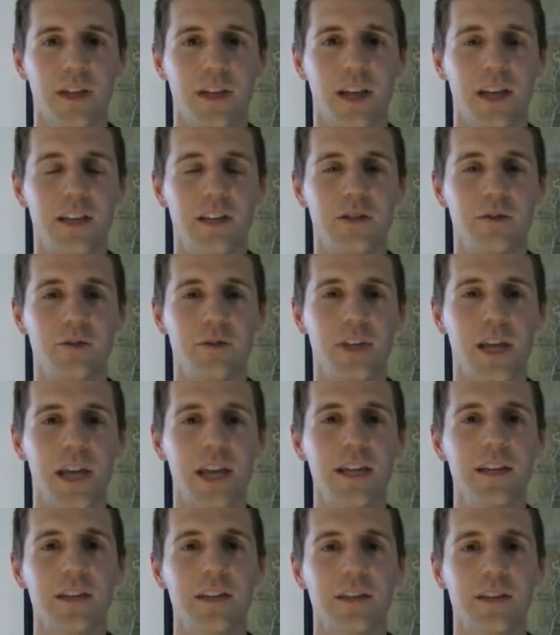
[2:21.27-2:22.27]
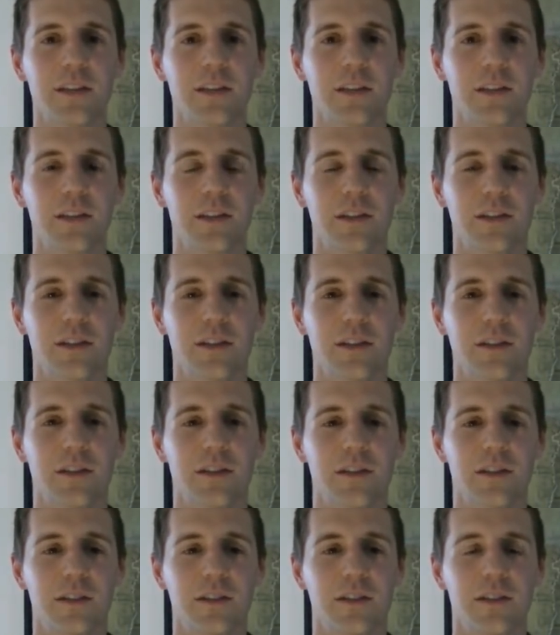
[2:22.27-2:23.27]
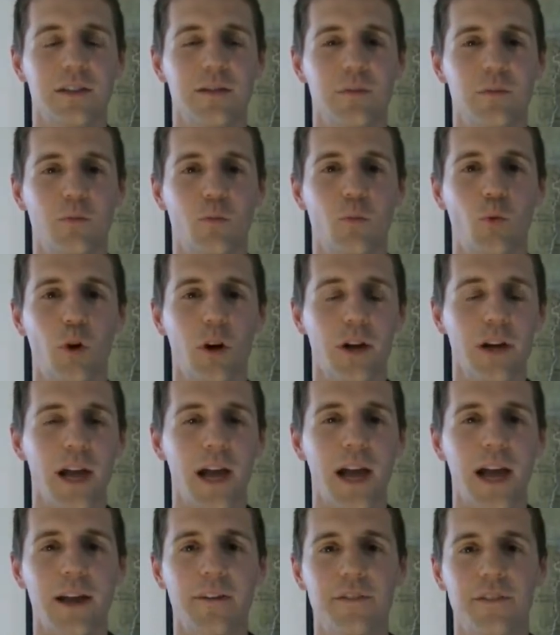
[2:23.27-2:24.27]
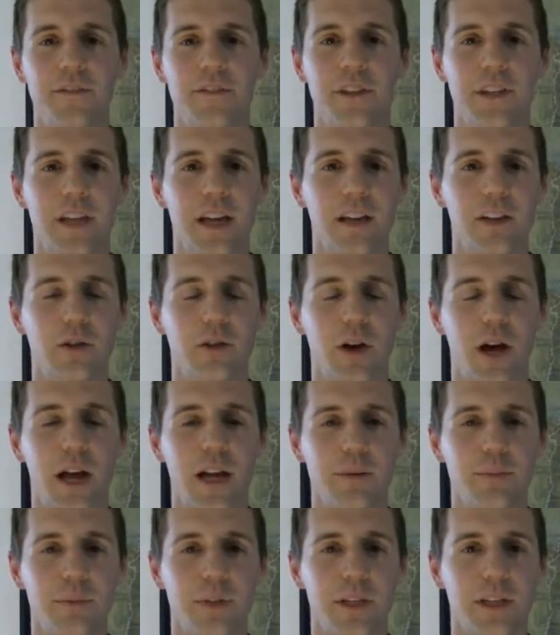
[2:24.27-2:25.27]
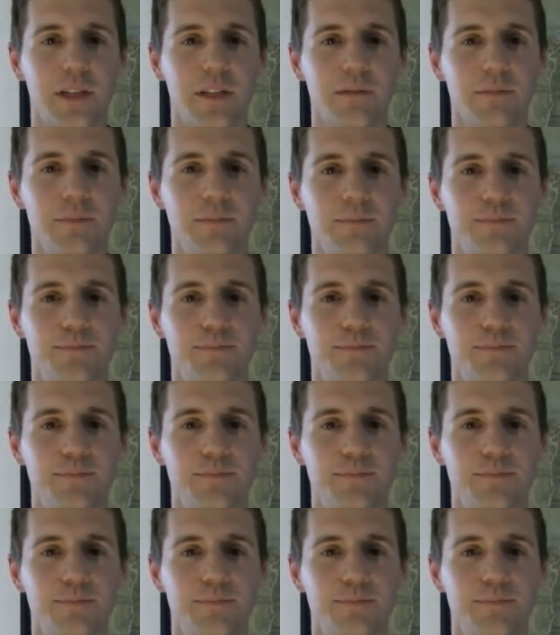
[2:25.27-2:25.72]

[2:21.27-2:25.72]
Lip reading: And you take one half of the yellow-eyed bean